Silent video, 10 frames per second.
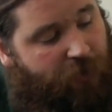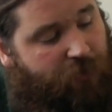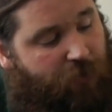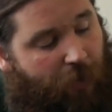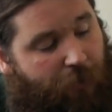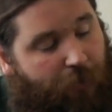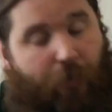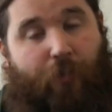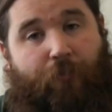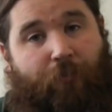to the
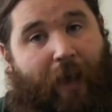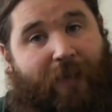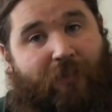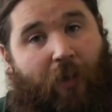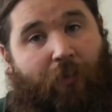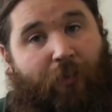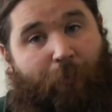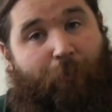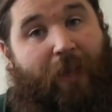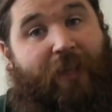3rd fret on the
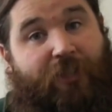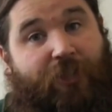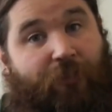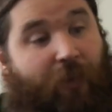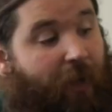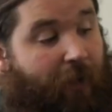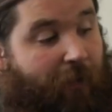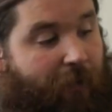B string.